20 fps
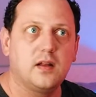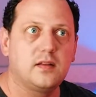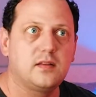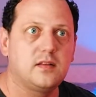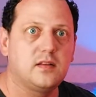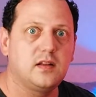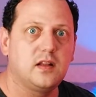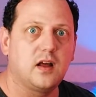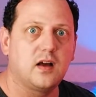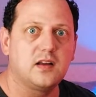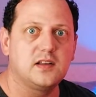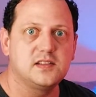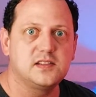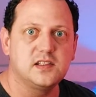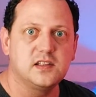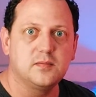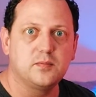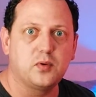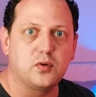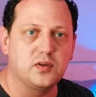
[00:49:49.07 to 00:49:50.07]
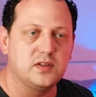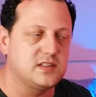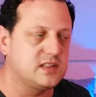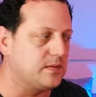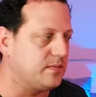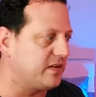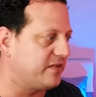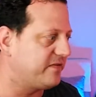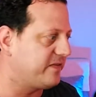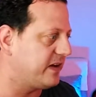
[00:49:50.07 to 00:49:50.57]
the lights that point at
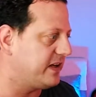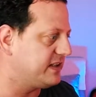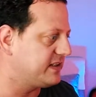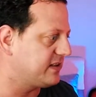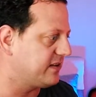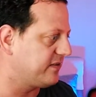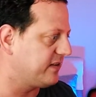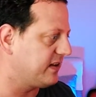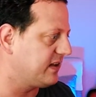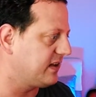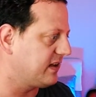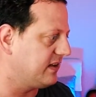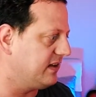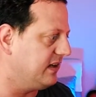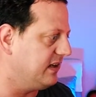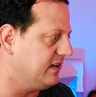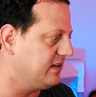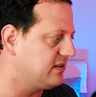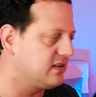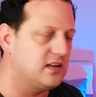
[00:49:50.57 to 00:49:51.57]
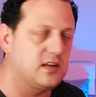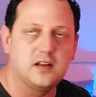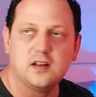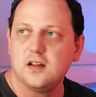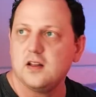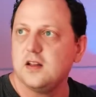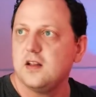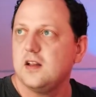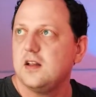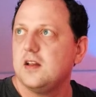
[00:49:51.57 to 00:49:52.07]
my face. I think I need to
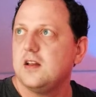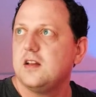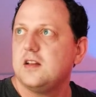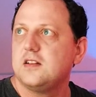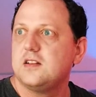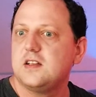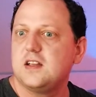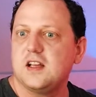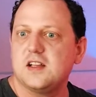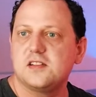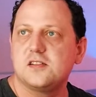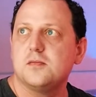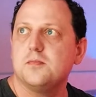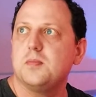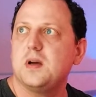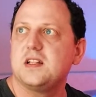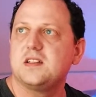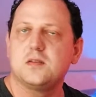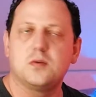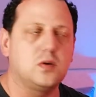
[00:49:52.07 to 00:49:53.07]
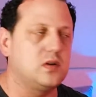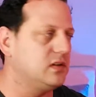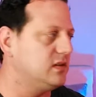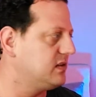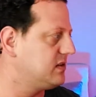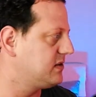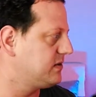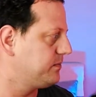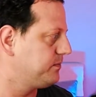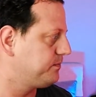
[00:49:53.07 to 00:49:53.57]
get some better
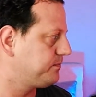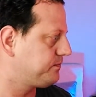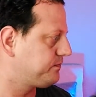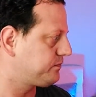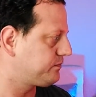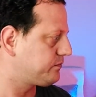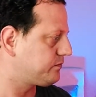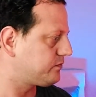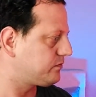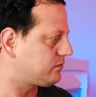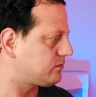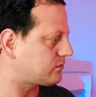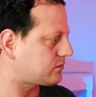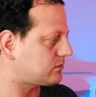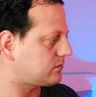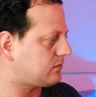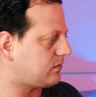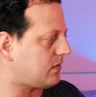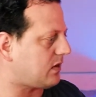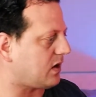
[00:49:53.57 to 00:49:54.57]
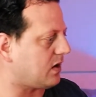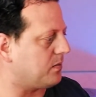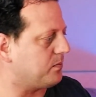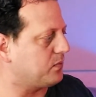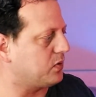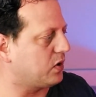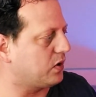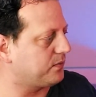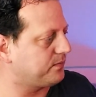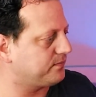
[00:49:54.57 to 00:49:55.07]
ones,
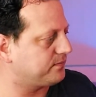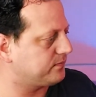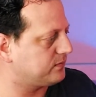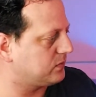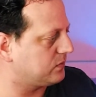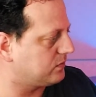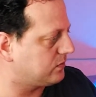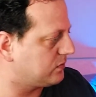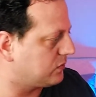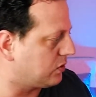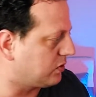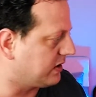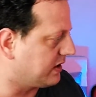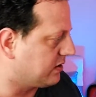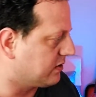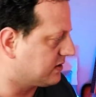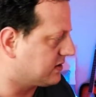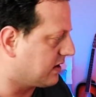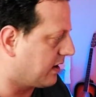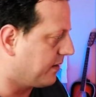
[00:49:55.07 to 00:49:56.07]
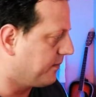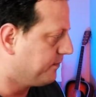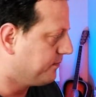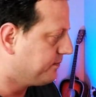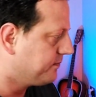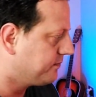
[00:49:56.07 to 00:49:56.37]
but all in good time.